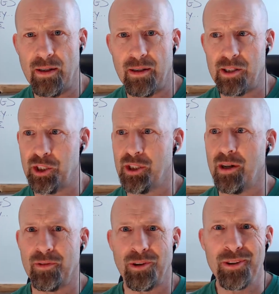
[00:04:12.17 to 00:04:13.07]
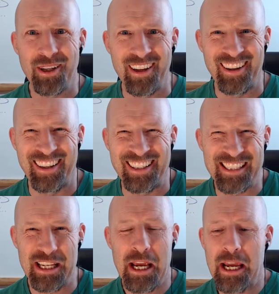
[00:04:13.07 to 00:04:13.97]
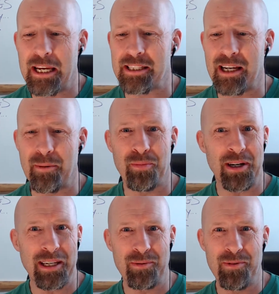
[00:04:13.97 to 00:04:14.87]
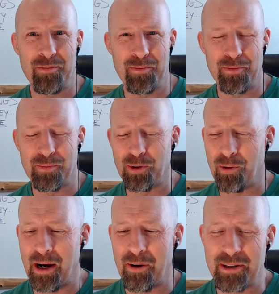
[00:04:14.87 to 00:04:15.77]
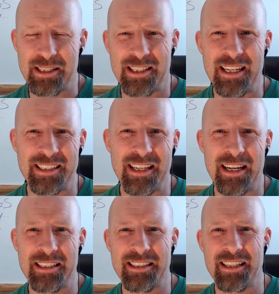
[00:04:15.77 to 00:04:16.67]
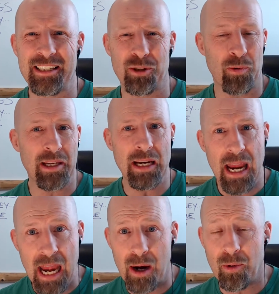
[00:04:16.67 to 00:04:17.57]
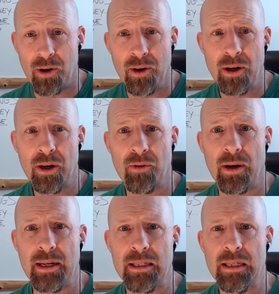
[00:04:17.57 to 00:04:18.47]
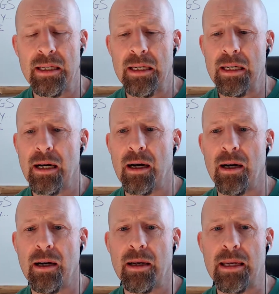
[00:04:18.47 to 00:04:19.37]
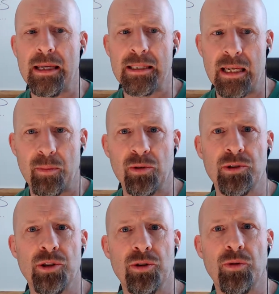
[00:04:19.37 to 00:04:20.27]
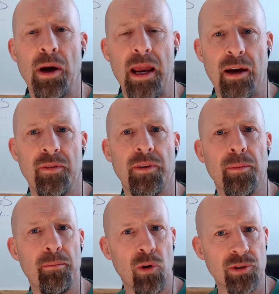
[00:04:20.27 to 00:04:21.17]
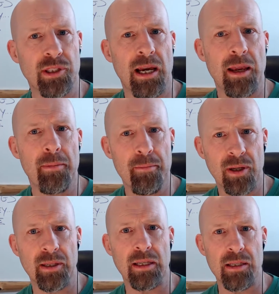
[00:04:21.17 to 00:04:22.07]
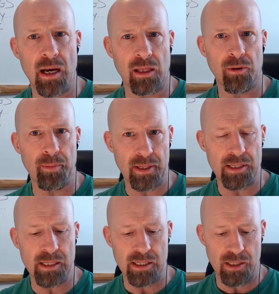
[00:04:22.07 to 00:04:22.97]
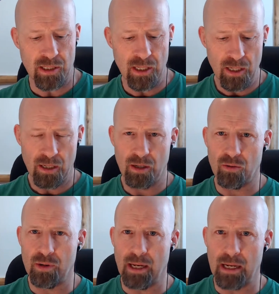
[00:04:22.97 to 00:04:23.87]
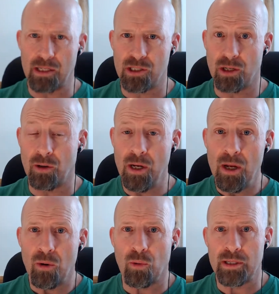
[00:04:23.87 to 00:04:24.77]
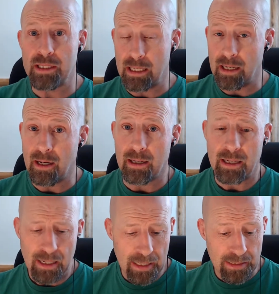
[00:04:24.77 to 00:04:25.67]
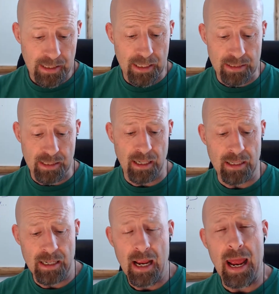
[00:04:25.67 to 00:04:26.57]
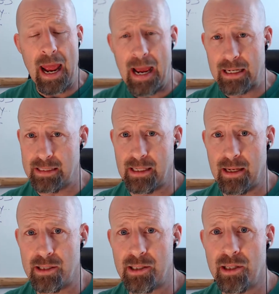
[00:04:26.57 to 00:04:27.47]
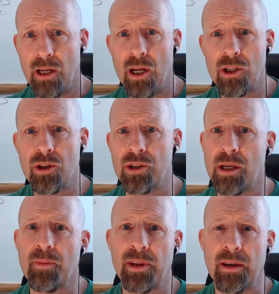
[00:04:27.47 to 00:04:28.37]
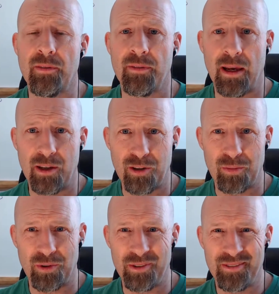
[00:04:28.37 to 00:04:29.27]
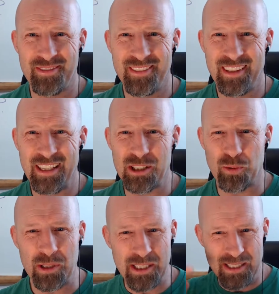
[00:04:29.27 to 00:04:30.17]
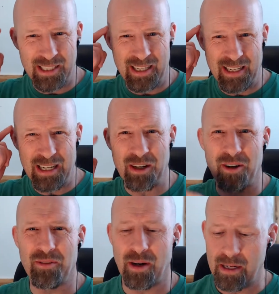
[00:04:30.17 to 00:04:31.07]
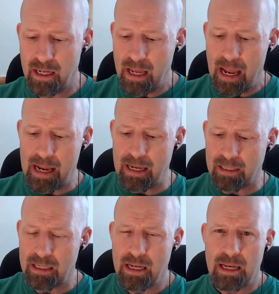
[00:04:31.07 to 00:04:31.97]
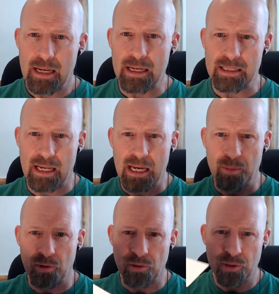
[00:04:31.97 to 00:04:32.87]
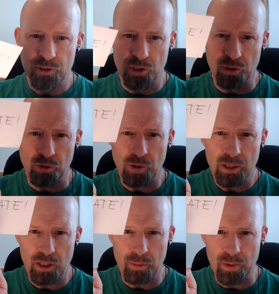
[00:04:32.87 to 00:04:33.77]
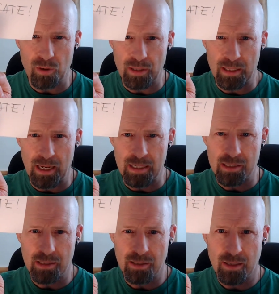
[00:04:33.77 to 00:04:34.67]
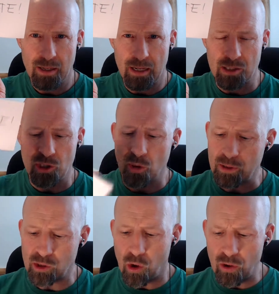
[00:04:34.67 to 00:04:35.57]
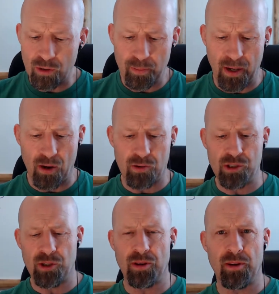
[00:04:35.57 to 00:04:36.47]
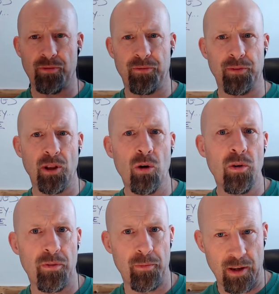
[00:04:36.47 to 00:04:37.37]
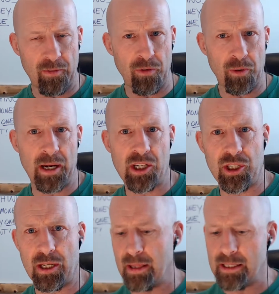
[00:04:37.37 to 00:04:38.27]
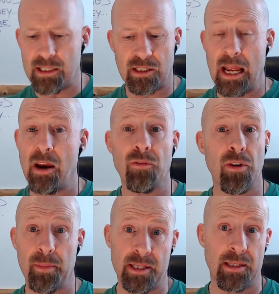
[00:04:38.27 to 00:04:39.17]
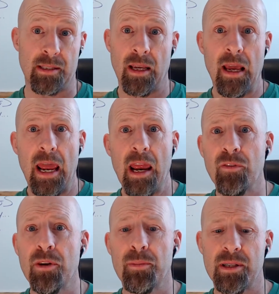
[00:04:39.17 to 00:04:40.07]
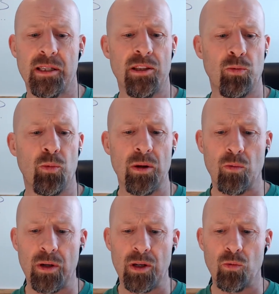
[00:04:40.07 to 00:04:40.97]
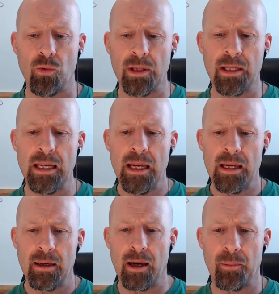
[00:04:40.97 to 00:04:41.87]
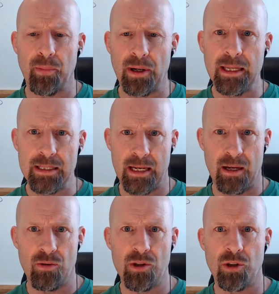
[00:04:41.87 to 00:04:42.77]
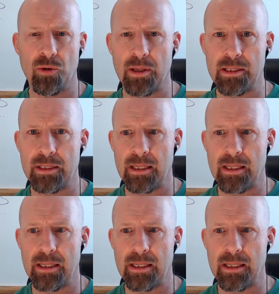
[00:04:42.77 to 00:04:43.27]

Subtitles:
shovel, he's not breaking ground, he's not swinging a hammer, right? He's able to have a multi-million-dollar business. Okay, so what has he got? He's got access to something valuable. It's what's inside here, right? And he's able to communicate. And so it's all about the flow of information, and this is every business. Every business, when you really break it down to its